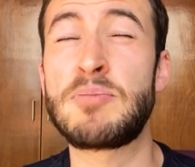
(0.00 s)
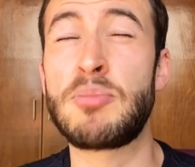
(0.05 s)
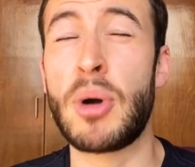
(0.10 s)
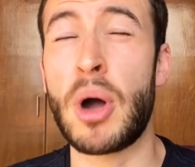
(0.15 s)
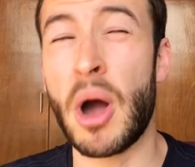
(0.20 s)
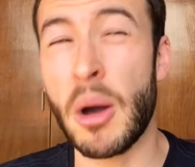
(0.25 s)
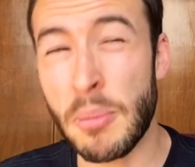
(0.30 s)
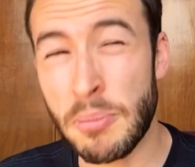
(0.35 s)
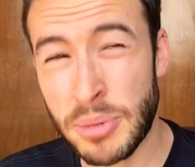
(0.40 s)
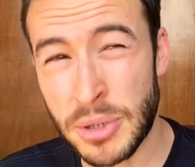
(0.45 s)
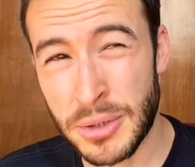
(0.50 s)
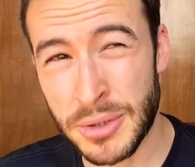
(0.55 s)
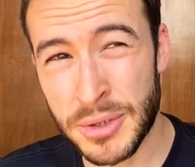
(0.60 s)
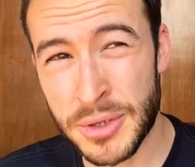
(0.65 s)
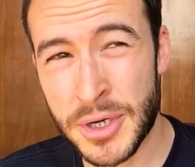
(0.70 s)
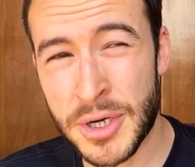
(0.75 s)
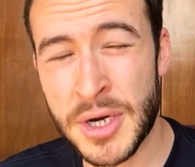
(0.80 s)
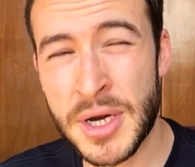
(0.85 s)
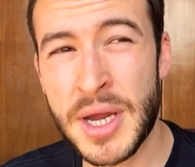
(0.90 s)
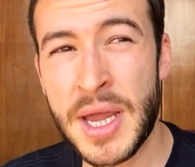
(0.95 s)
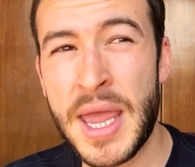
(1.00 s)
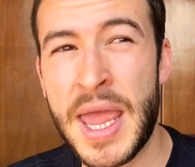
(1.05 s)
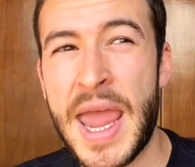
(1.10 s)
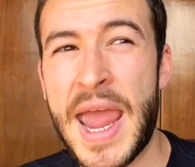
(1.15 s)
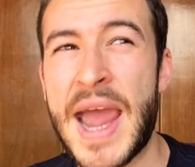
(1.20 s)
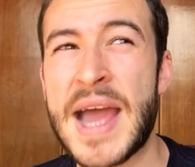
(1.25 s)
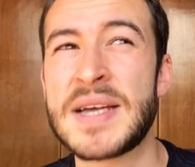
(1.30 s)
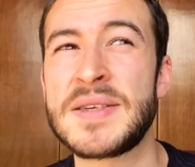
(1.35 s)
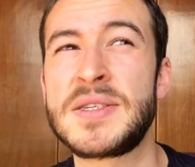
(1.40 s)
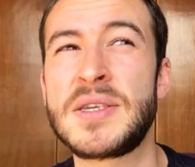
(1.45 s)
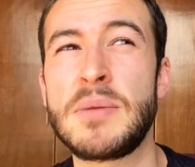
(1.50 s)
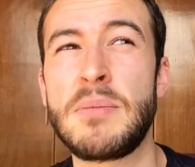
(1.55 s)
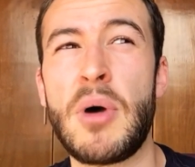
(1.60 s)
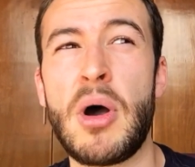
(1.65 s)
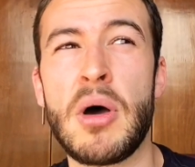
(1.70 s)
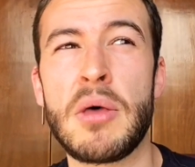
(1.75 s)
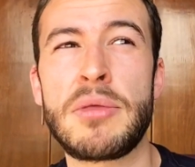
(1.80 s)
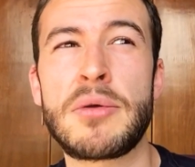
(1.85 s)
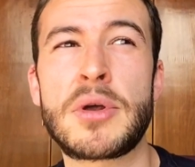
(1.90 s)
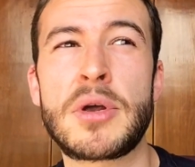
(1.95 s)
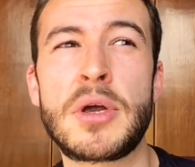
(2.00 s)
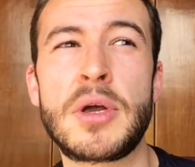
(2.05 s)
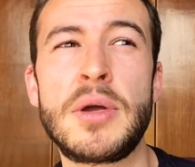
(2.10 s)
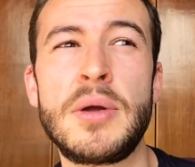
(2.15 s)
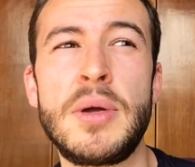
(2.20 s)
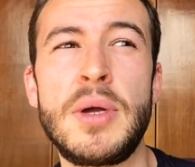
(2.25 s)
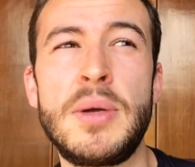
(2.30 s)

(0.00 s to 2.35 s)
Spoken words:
popular as some other